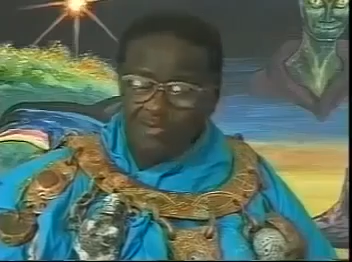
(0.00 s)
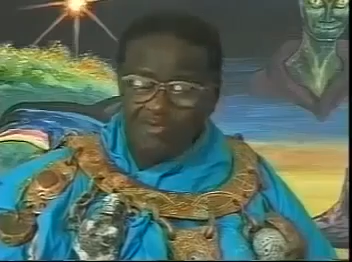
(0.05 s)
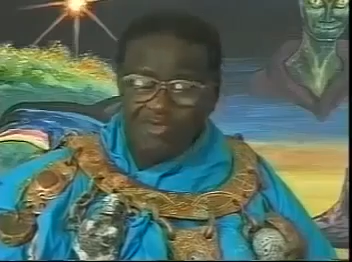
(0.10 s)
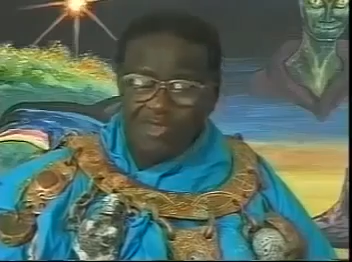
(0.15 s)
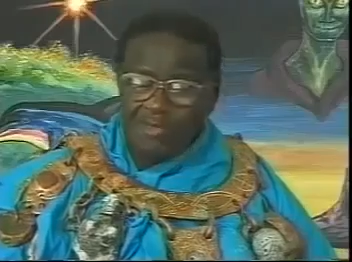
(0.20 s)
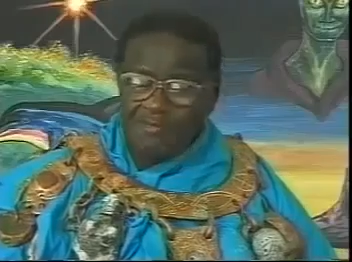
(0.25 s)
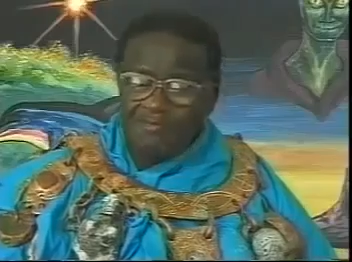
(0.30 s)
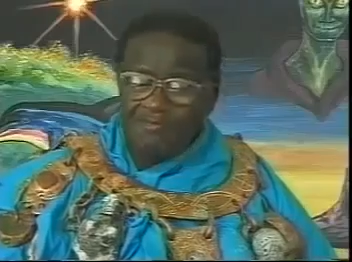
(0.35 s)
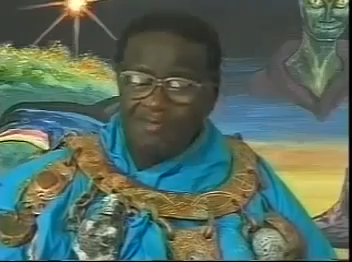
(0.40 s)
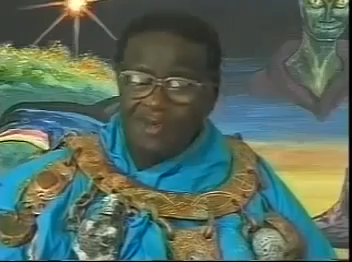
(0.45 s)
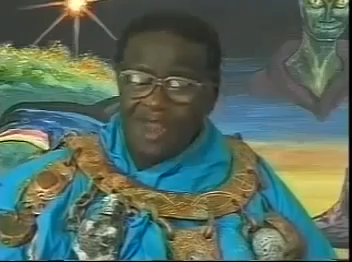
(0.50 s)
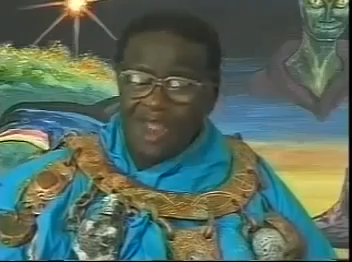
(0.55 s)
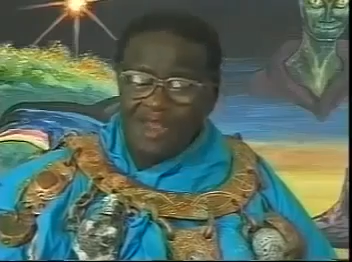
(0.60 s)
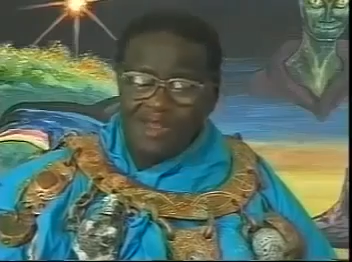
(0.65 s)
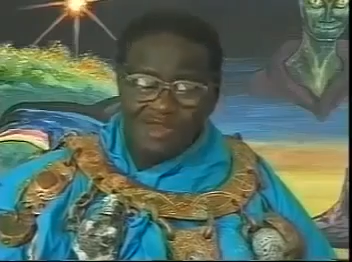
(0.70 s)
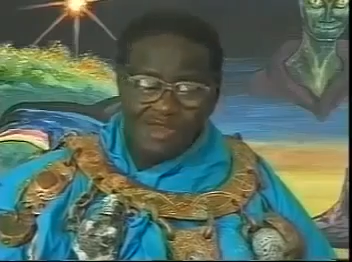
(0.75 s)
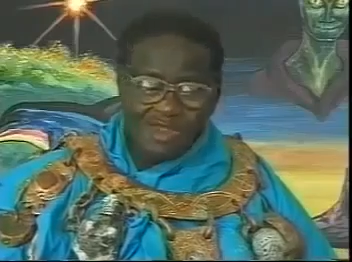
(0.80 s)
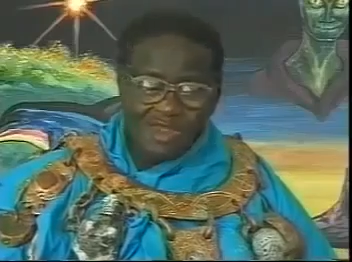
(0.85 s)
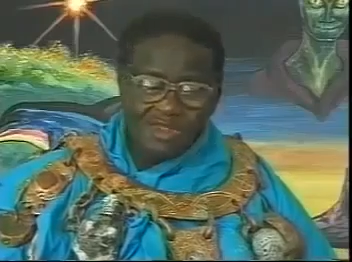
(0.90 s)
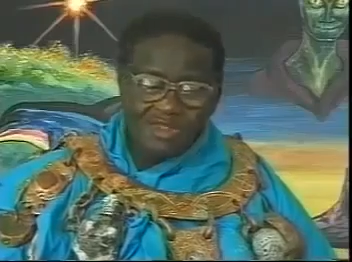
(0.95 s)
the
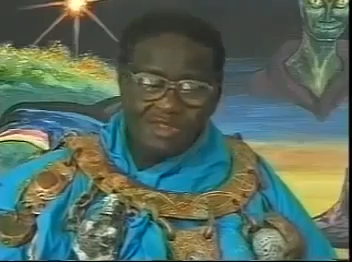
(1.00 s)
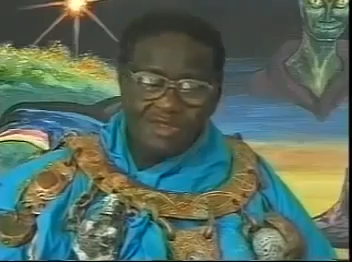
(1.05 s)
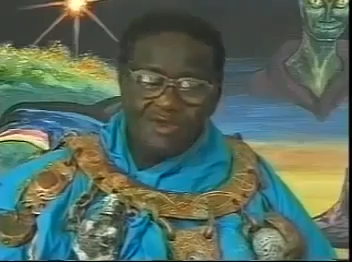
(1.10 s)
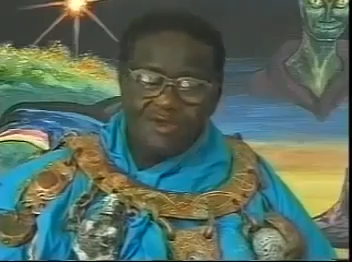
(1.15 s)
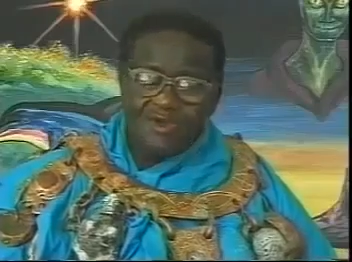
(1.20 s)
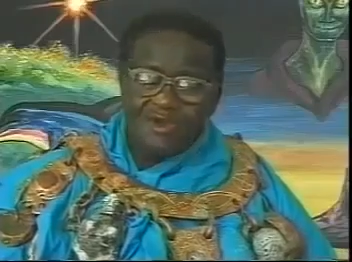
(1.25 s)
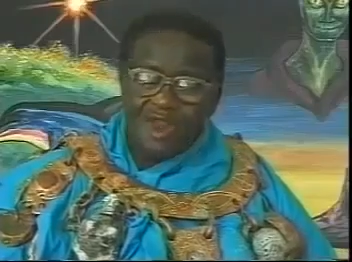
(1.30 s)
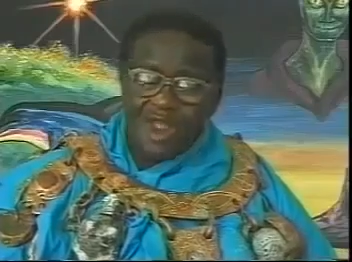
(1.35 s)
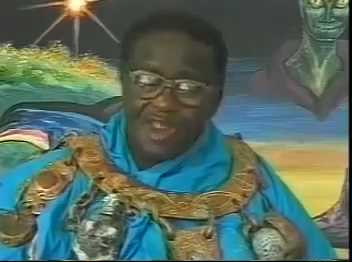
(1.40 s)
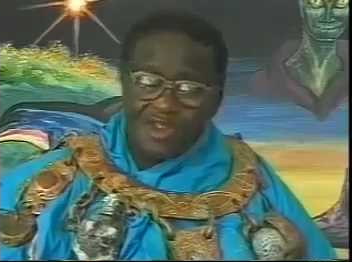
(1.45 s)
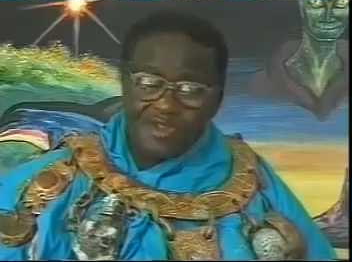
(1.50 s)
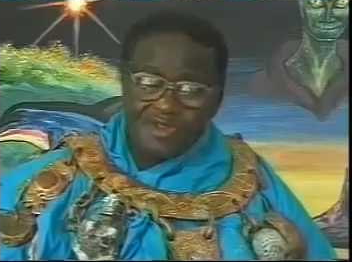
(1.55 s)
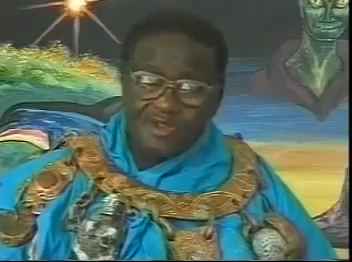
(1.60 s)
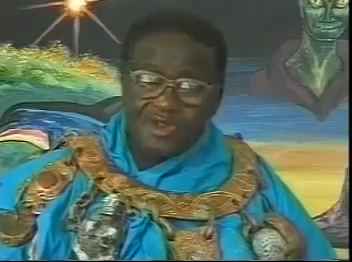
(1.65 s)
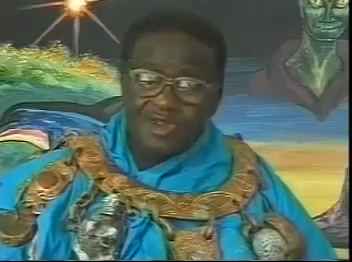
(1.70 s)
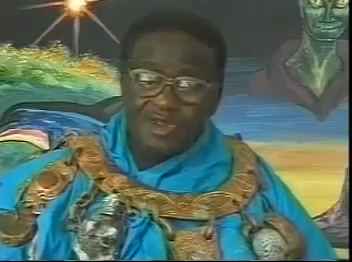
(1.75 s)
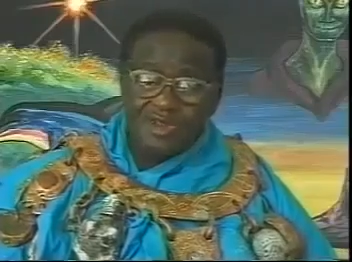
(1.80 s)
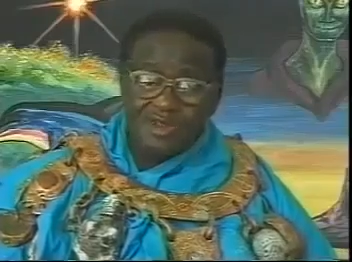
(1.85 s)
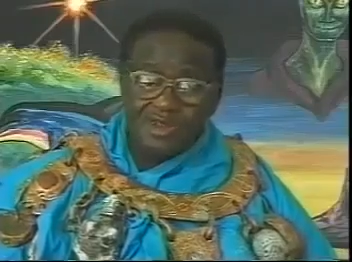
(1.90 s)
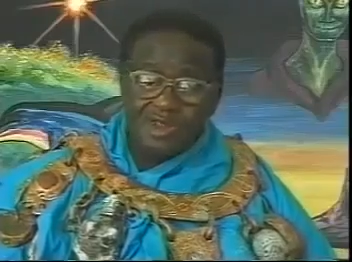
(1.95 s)
bloodiest crunch
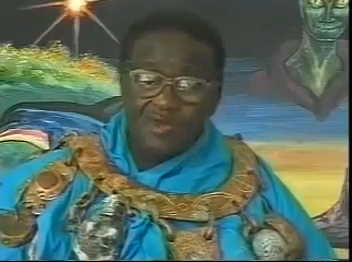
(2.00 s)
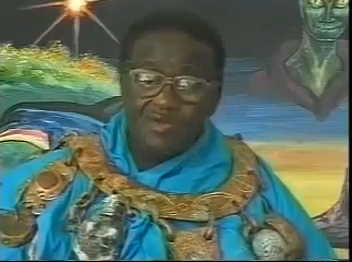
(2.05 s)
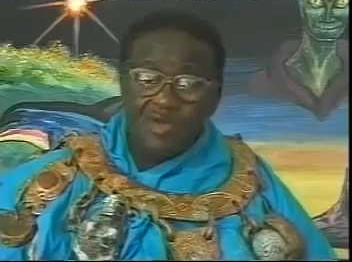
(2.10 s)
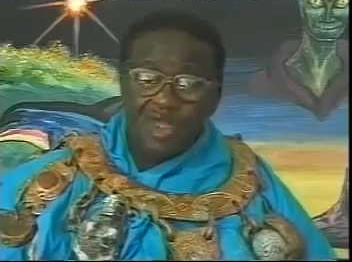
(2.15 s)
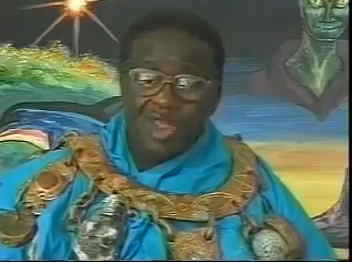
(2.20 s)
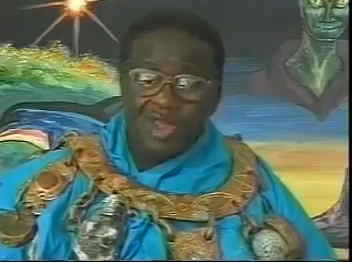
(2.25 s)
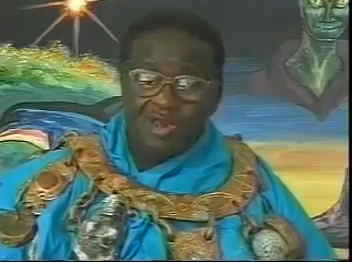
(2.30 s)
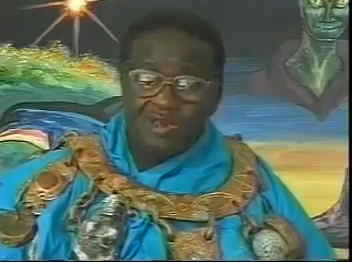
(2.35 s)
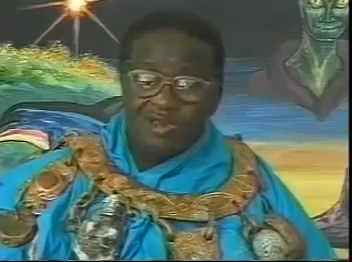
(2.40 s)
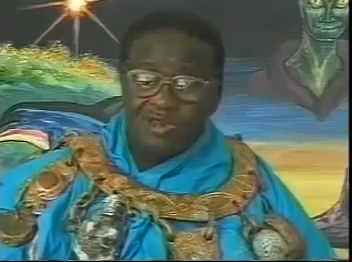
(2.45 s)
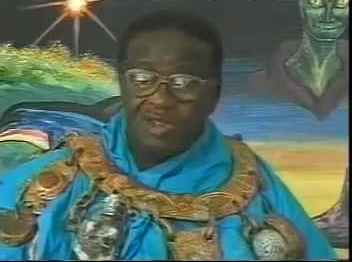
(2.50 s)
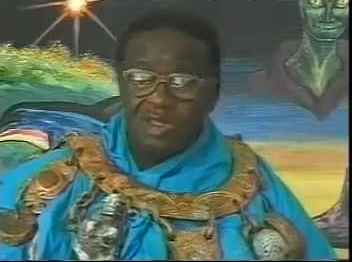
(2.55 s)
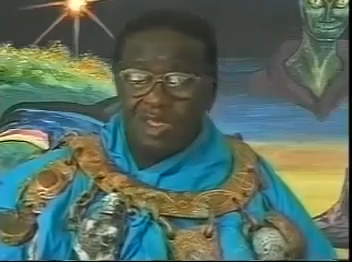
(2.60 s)
in the world.